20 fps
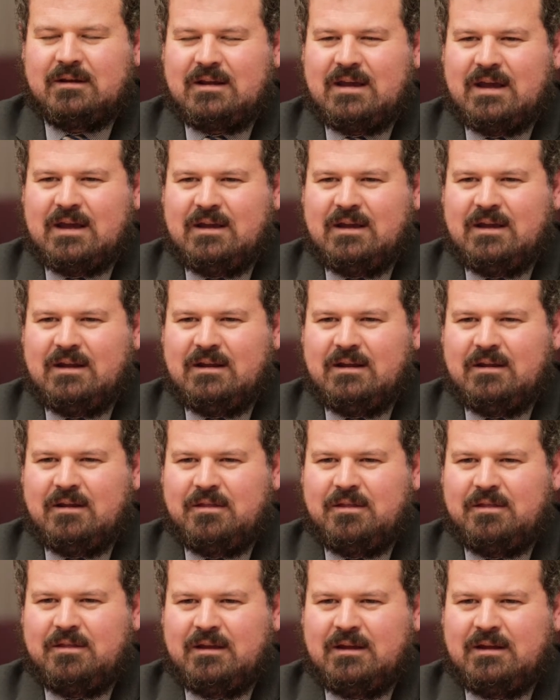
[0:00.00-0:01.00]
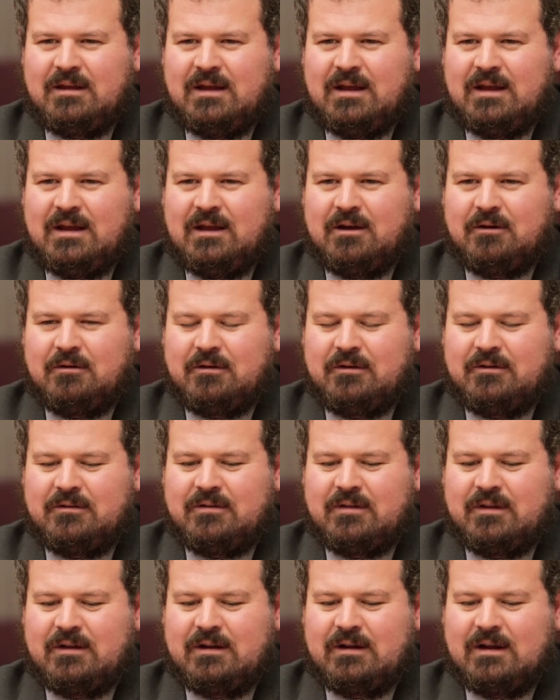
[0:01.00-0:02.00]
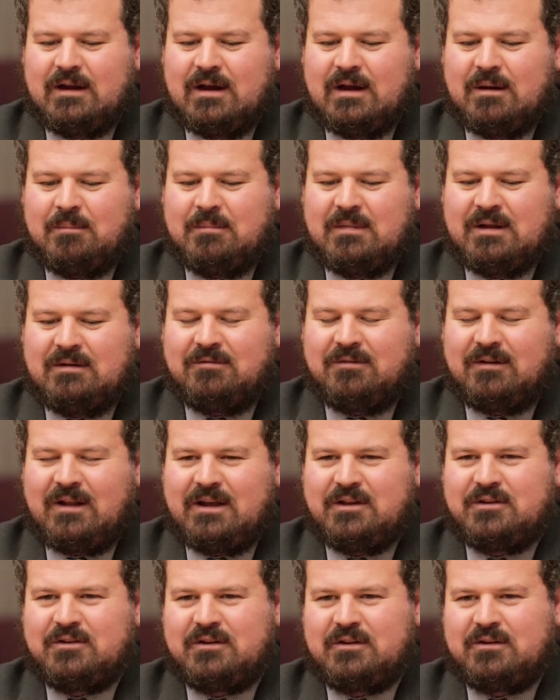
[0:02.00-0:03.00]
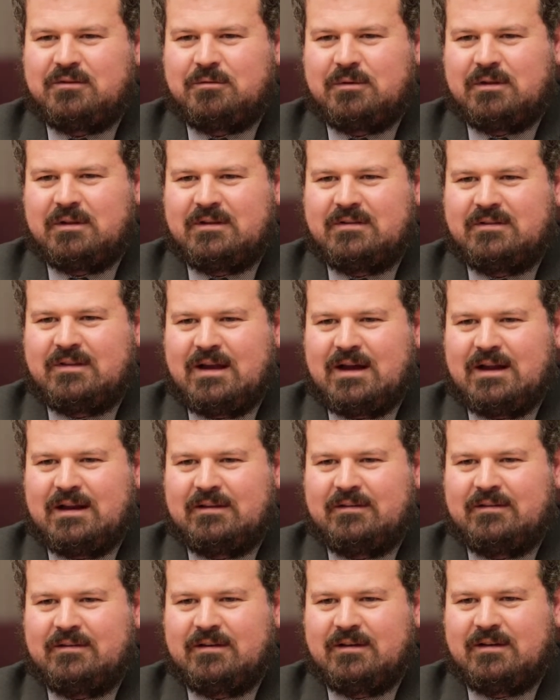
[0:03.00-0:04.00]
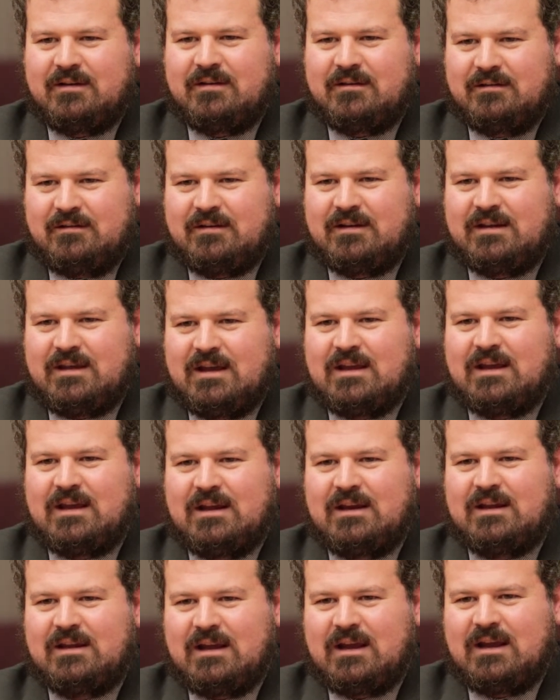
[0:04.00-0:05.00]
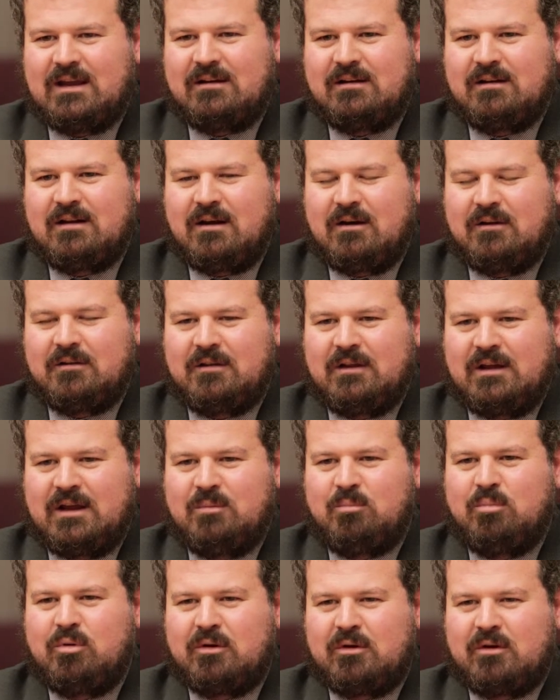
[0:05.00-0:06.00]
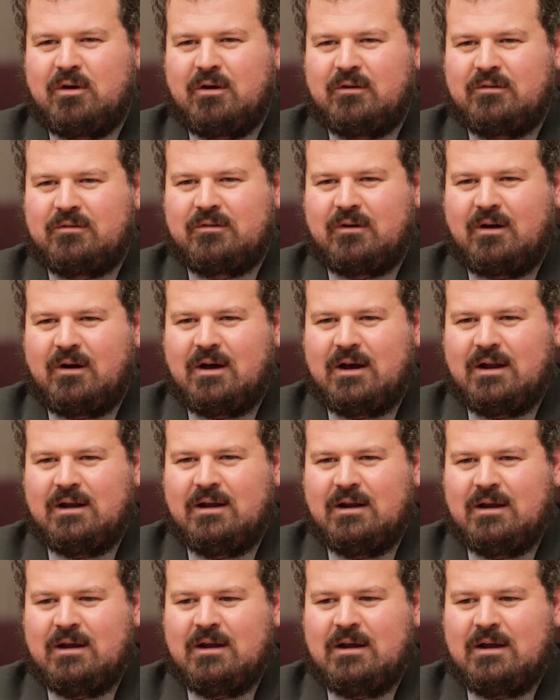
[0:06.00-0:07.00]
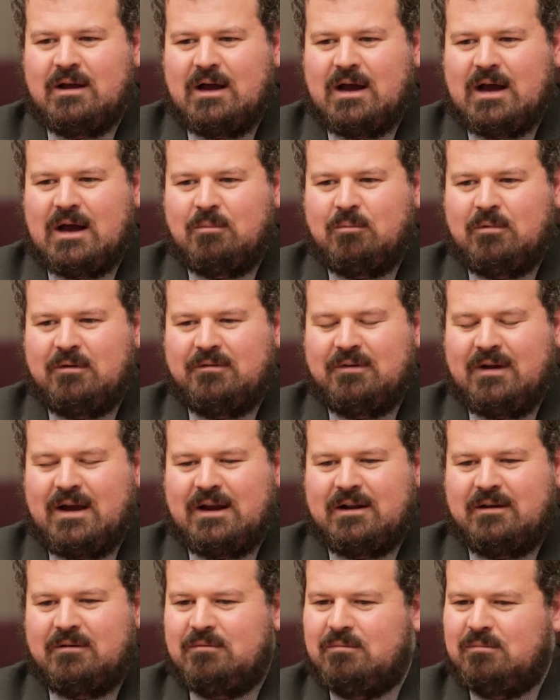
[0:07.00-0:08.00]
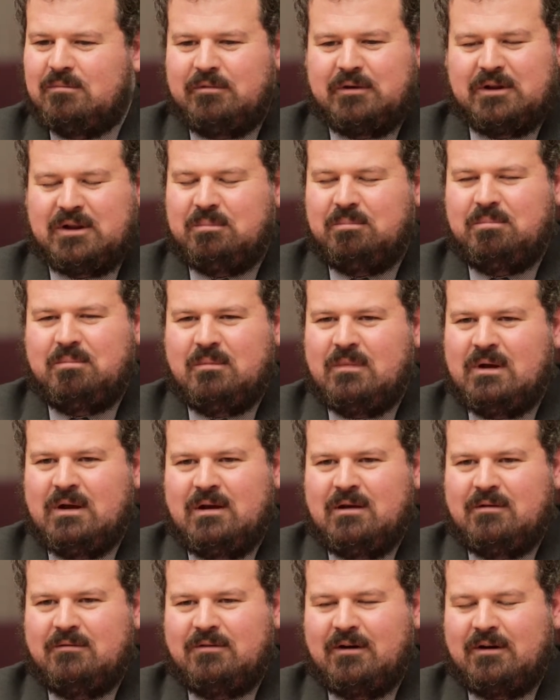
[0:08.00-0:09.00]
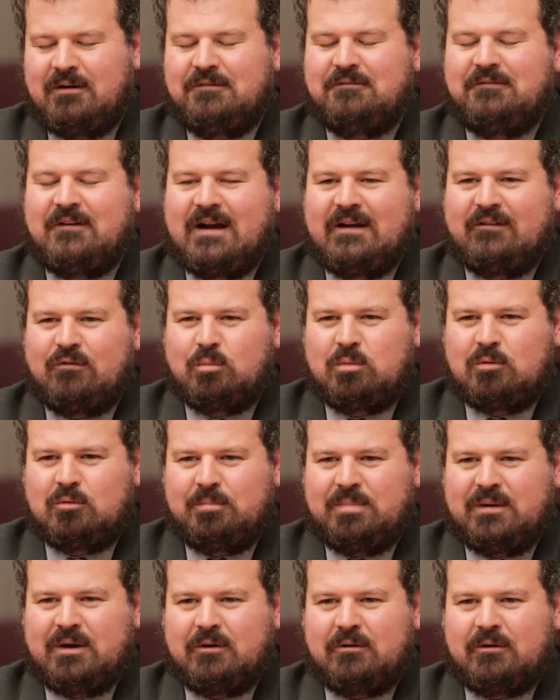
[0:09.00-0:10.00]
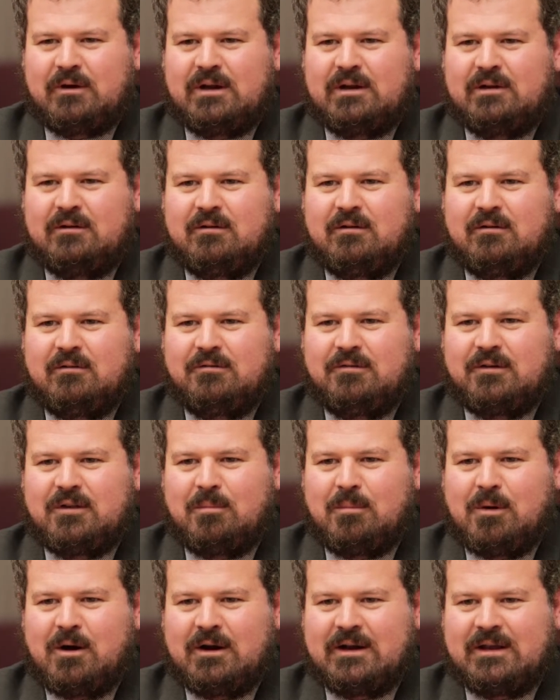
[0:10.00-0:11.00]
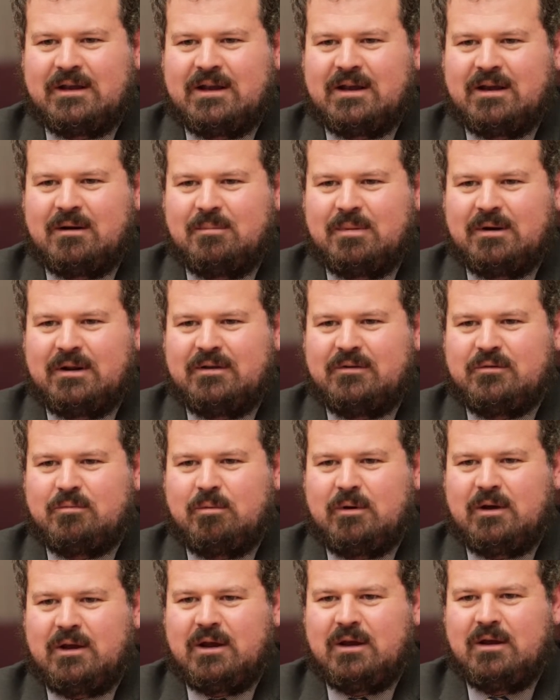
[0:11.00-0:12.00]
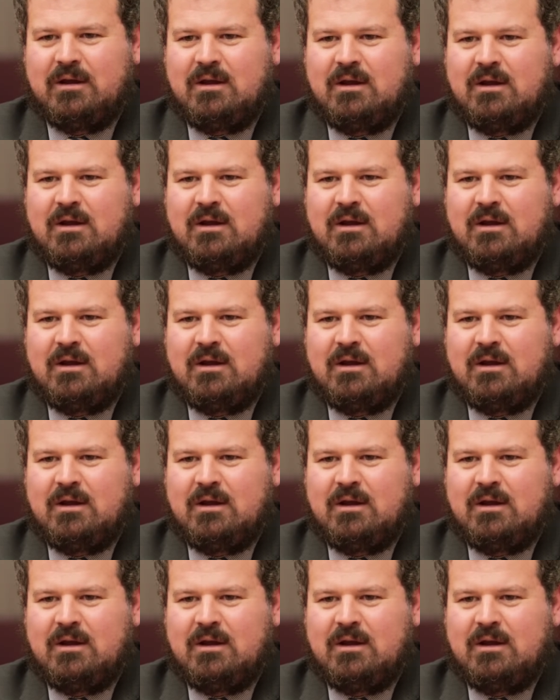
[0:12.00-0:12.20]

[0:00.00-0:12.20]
key thing here is that inflation is really starting to kick in again on the input cost side. We've had a really very favourable period for the mining companies where